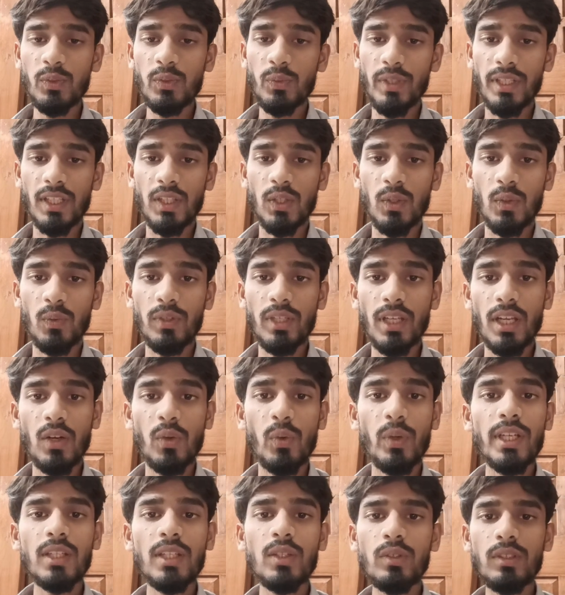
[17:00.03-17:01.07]
video, we are
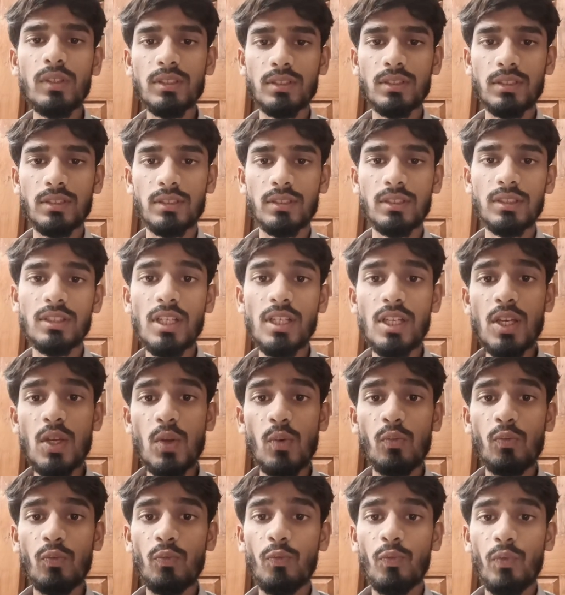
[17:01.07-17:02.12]
going to discuss
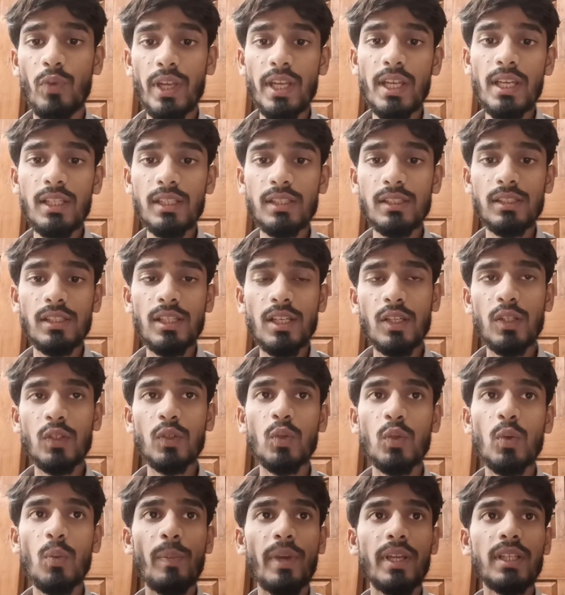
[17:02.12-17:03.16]
ways
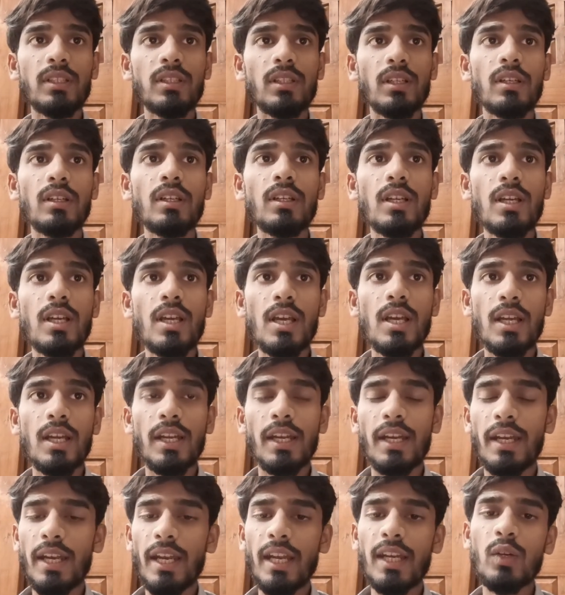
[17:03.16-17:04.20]
to measure
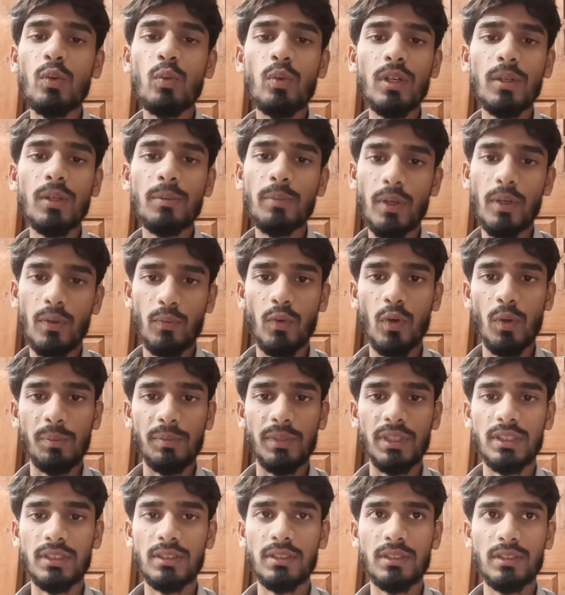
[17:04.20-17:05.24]
network
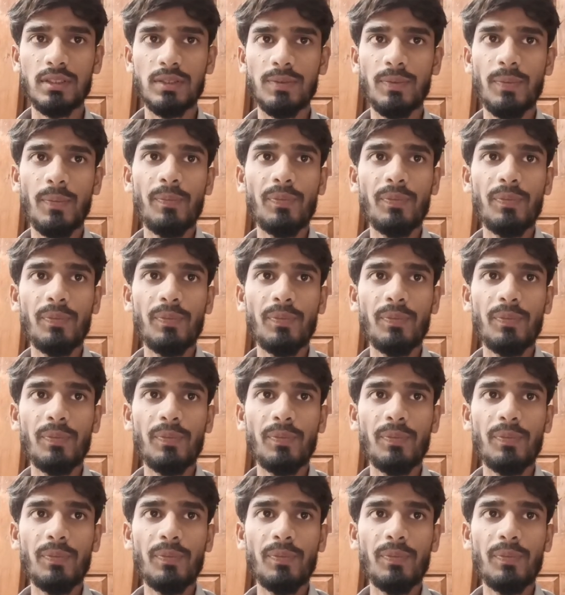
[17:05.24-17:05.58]
performance.